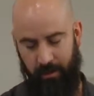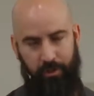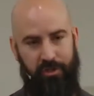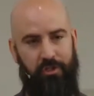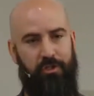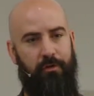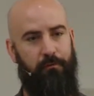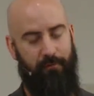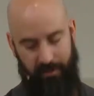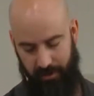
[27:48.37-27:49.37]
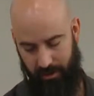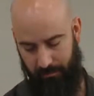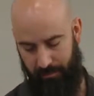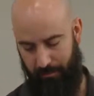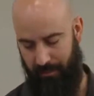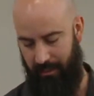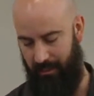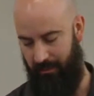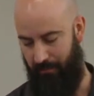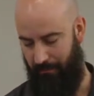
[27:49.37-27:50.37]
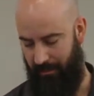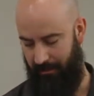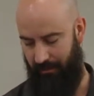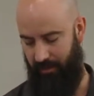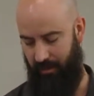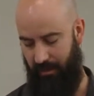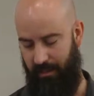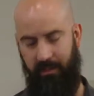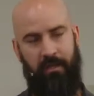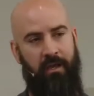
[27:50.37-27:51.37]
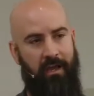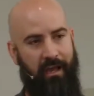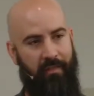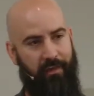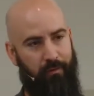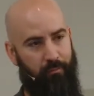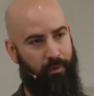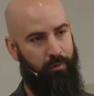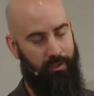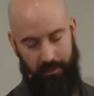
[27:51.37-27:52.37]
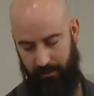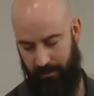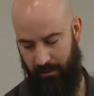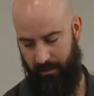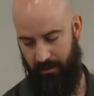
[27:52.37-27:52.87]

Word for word: Christian friendships begin to meet this need and they root it